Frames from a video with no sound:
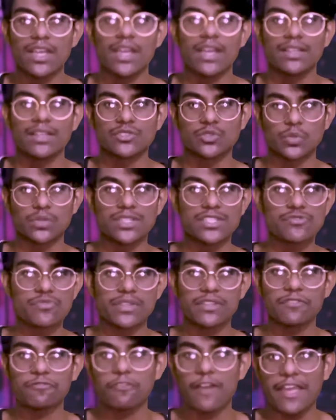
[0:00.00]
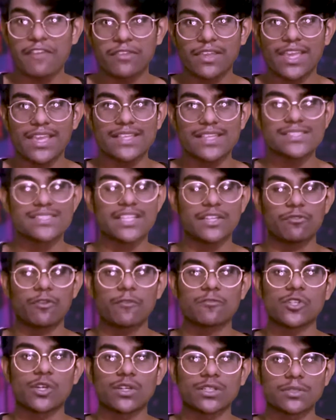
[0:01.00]
So these were the 5 cases that we've
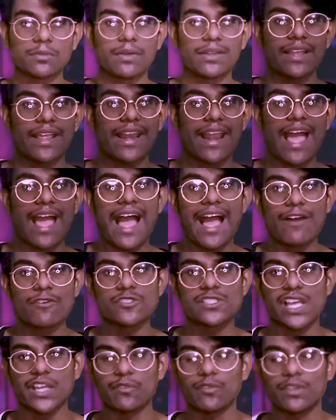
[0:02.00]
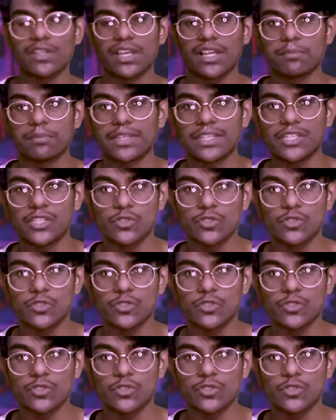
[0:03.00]
talked about and how SendWin can be